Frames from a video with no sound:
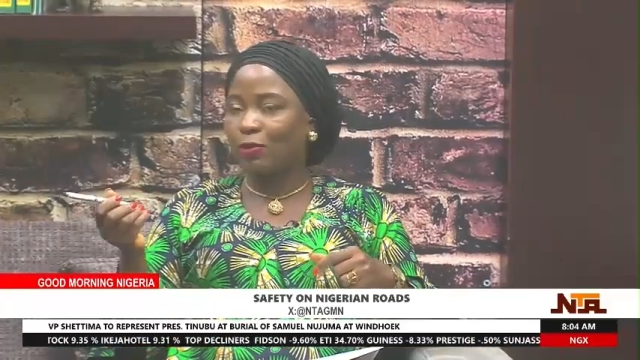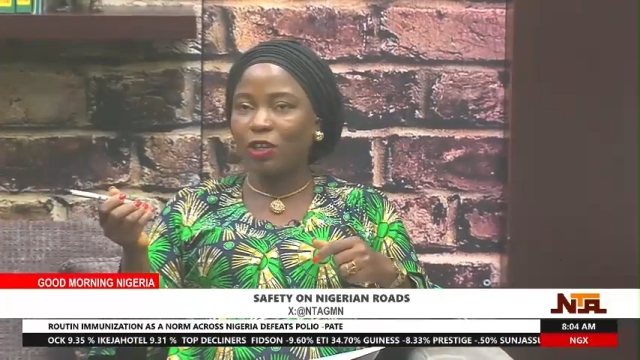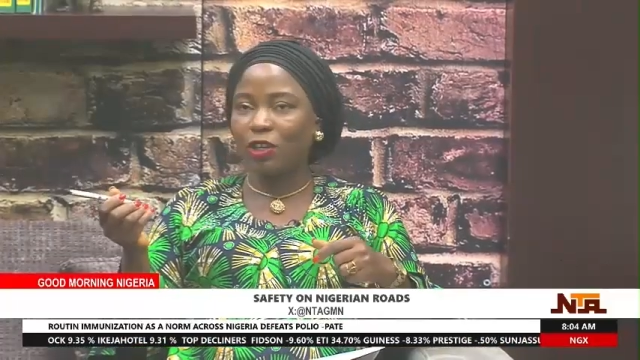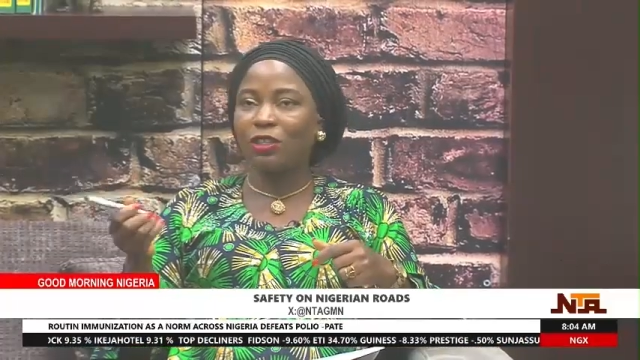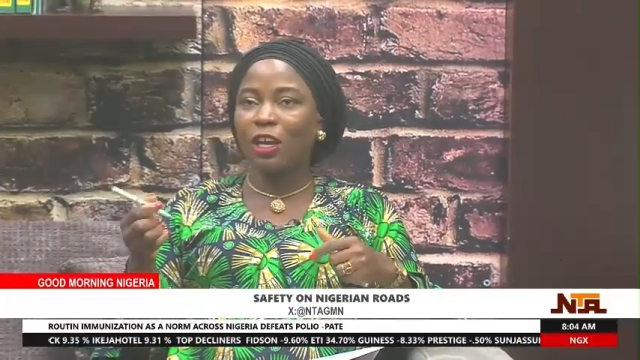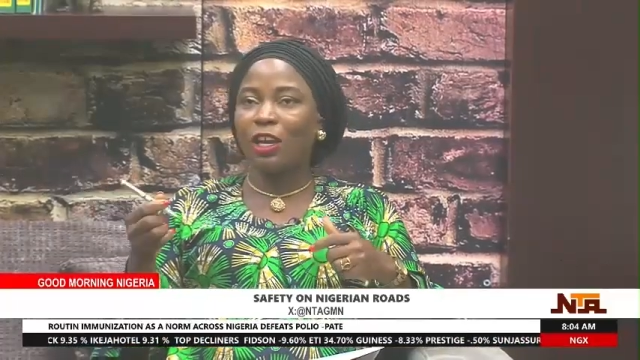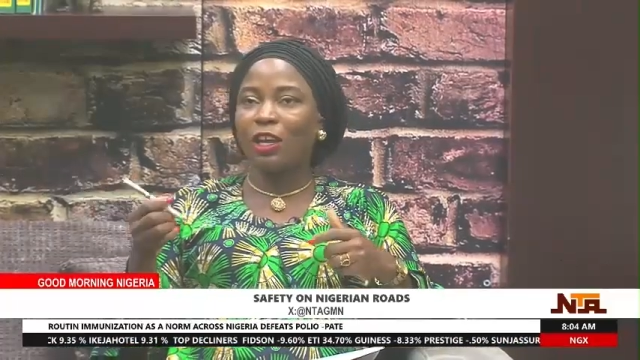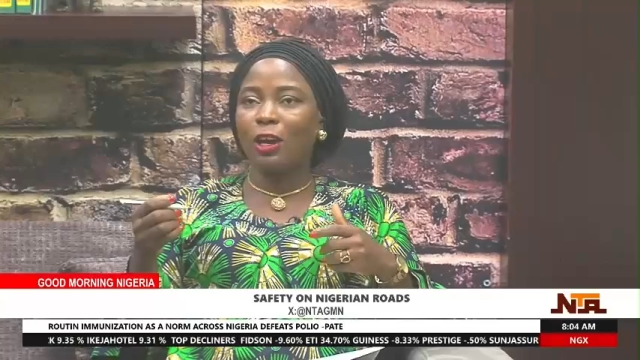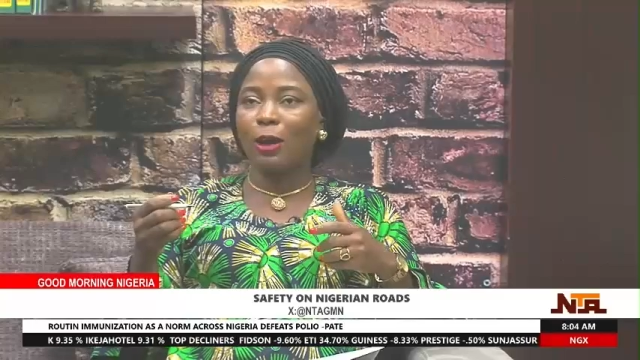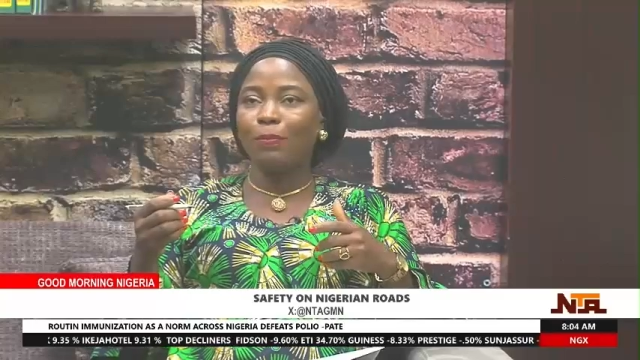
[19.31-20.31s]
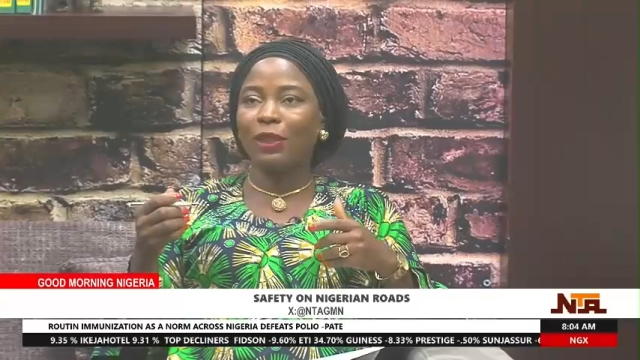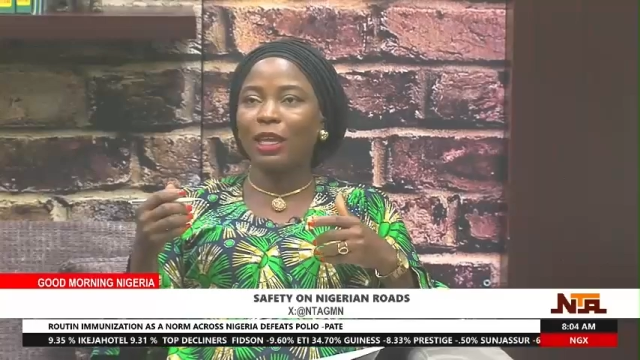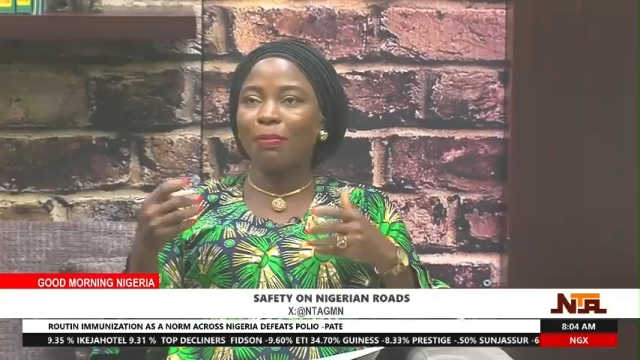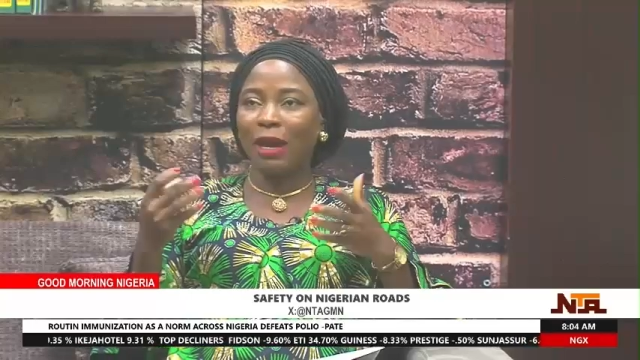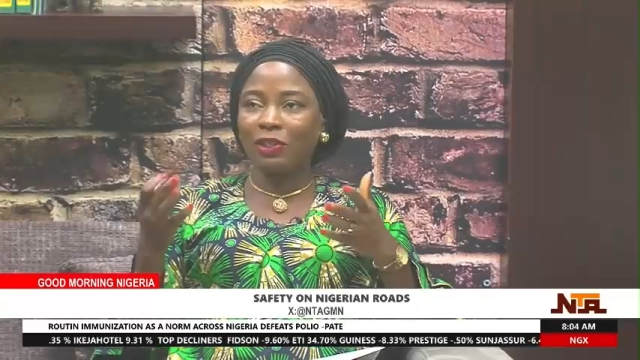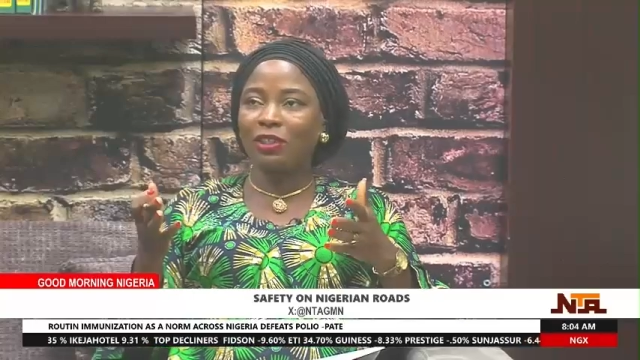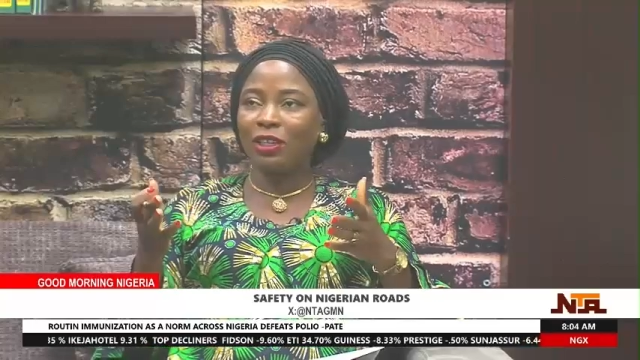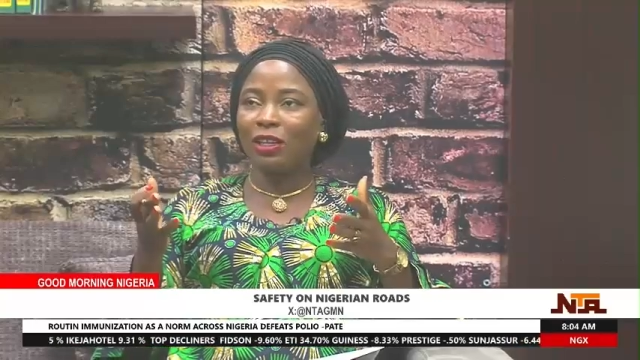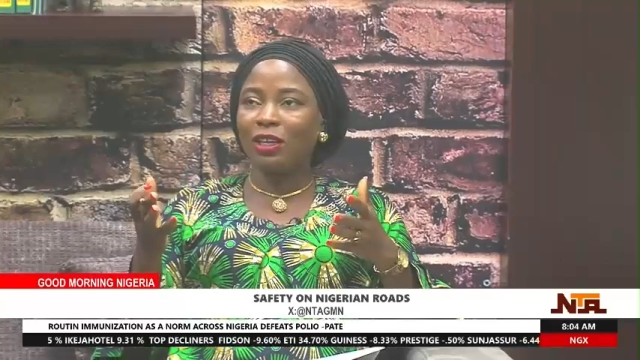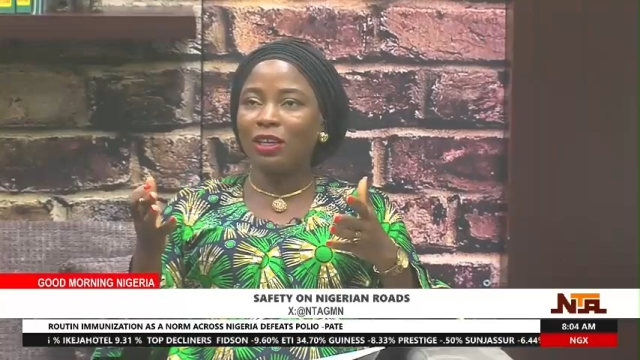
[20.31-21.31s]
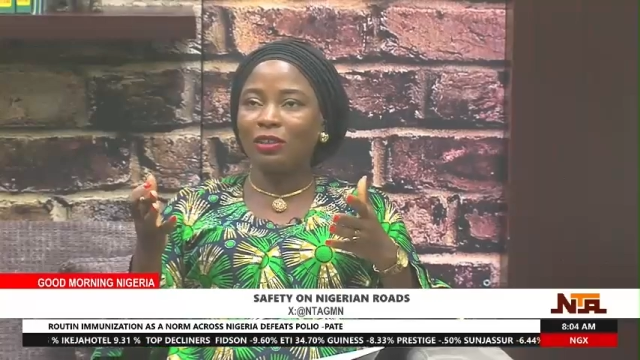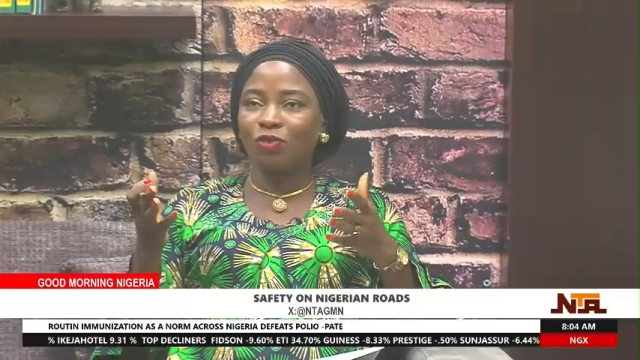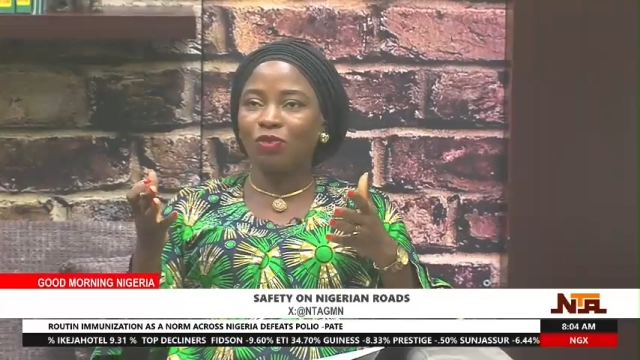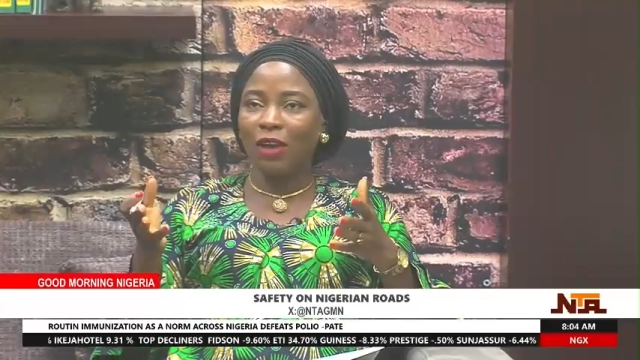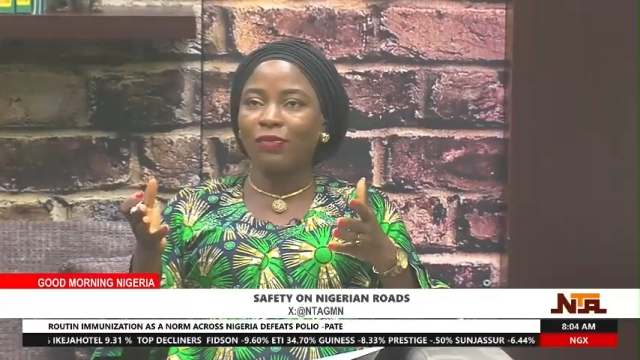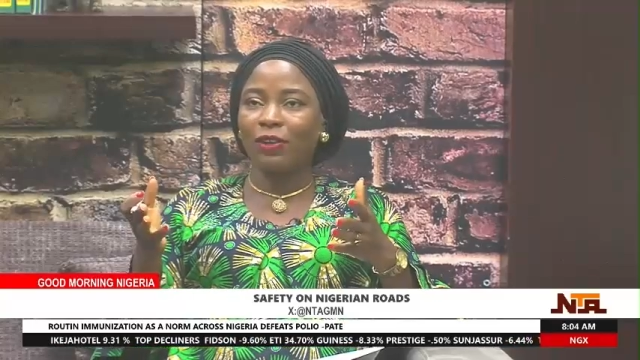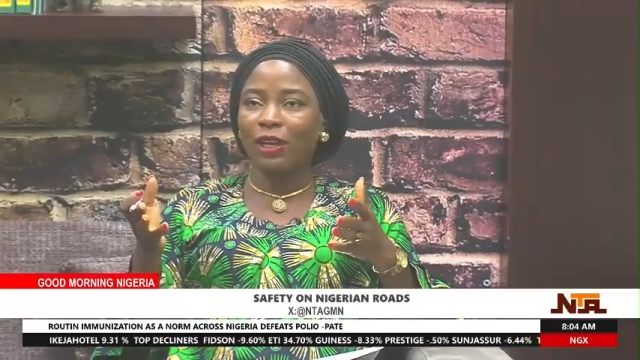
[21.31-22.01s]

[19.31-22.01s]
Because imagine a driver,